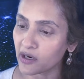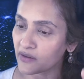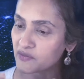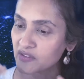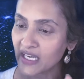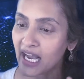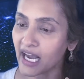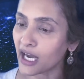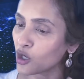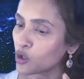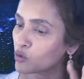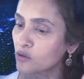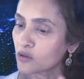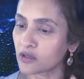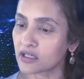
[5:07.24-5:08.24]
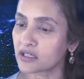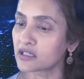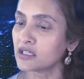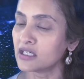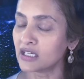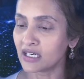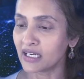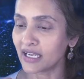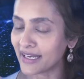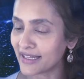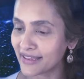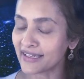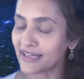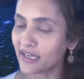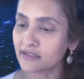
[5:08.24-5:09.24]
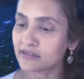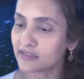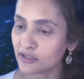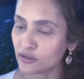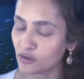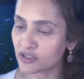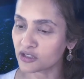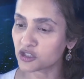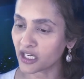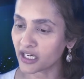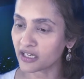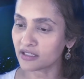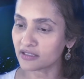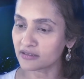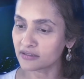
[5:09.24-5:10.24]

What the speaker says: of Tau or anything else that you could share?